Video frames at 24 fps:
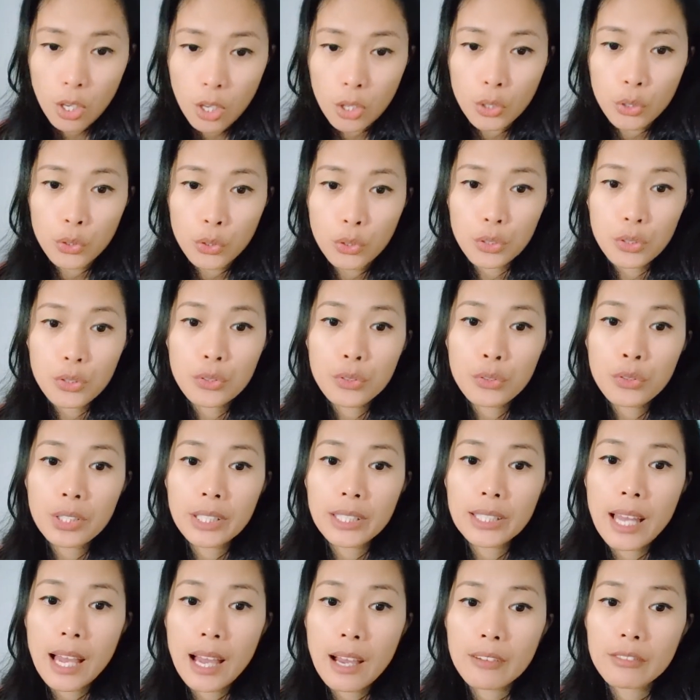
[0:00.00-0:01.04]
You do not
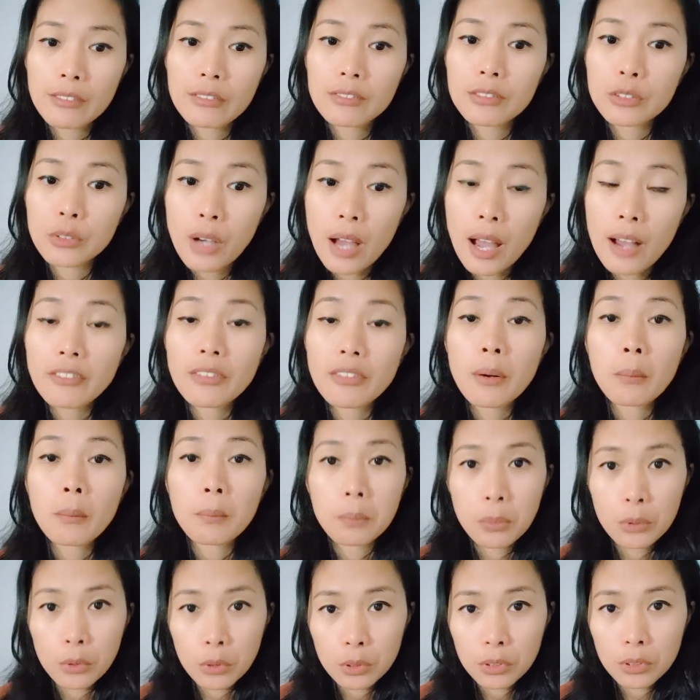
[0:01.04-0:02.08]
have to have
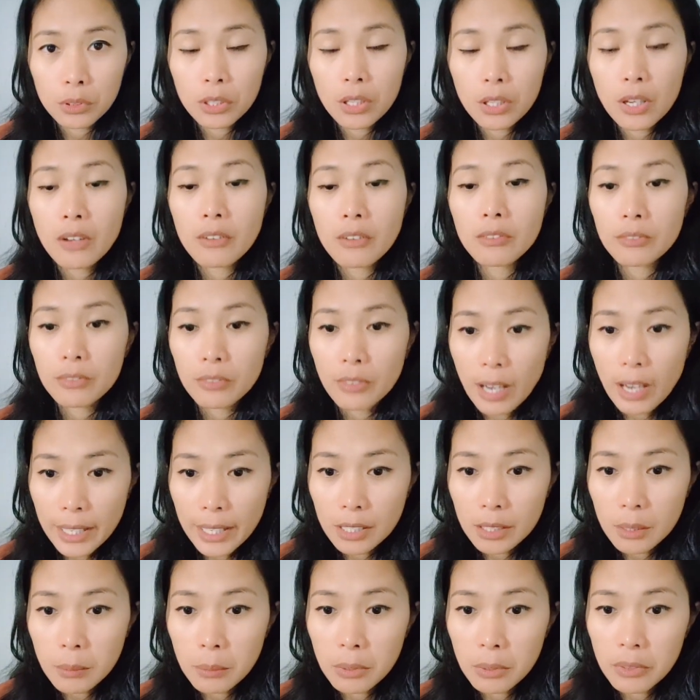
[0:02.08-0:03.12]
booked
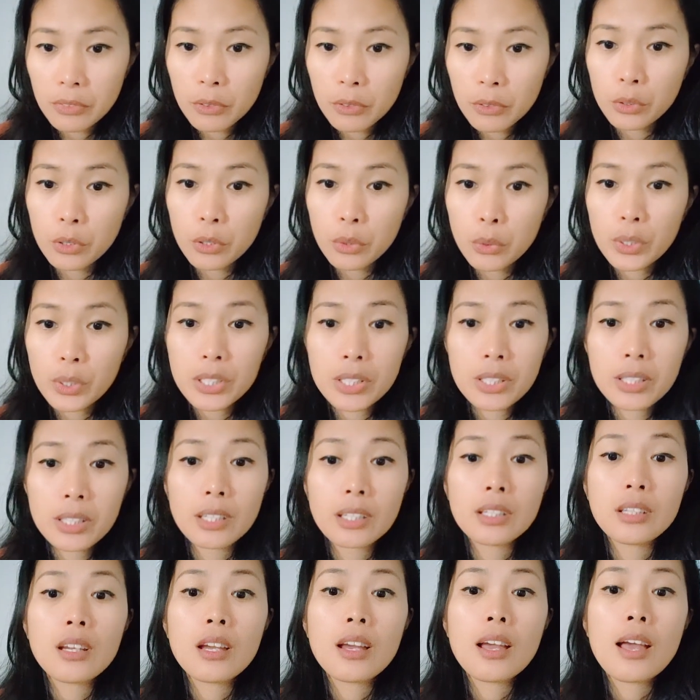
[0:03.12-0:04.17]
flight before
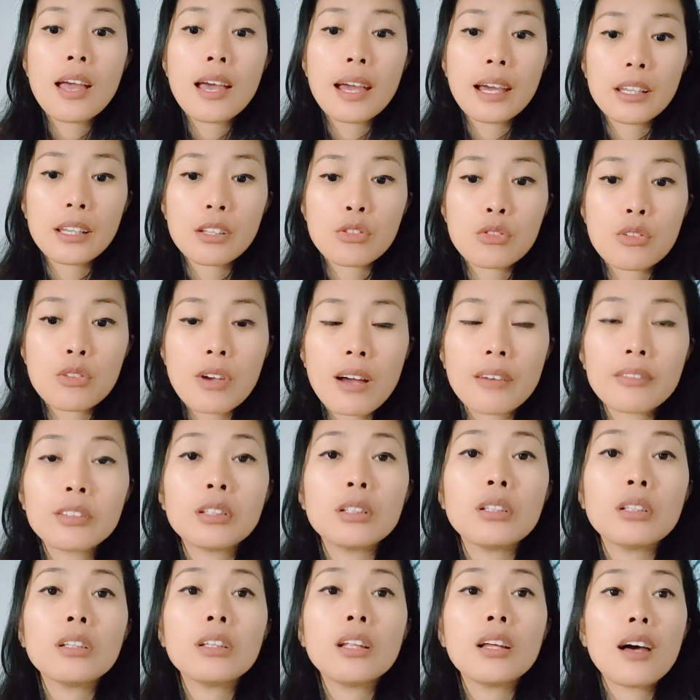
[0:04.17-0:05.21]
requesting a
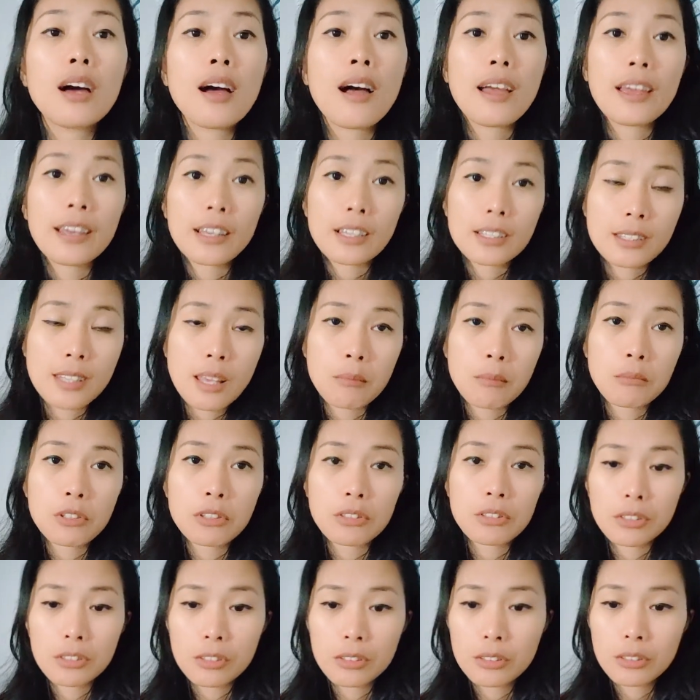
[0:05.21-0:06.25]
travel
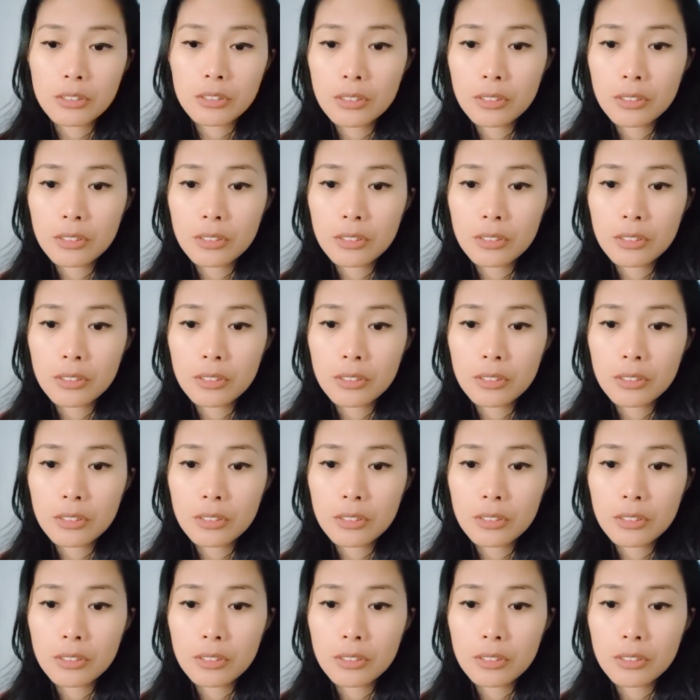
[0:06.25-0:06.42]
exemption.